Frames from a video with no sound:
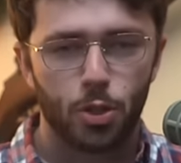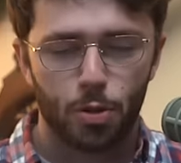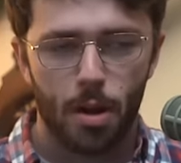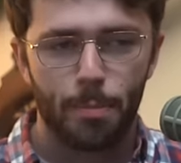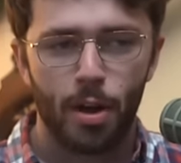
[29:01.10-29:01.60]

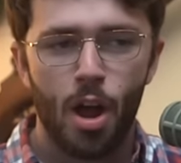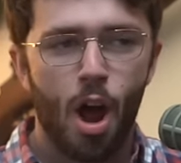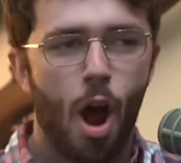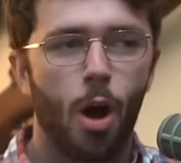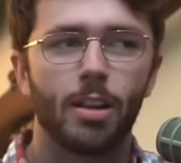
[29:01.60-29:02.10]
Trump
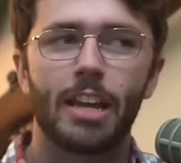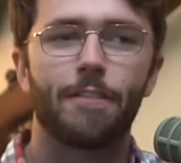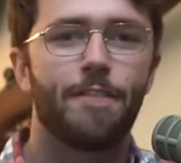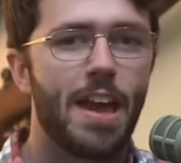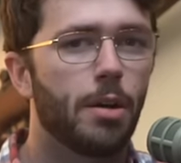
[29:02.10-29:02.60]
are like
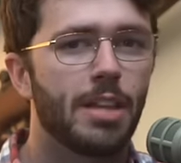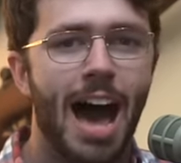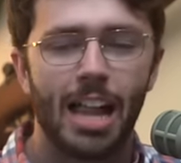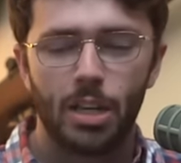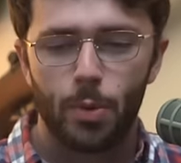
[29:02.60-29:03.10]
failed
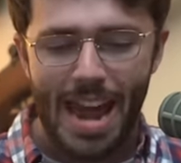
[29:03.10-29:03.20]
Hollywood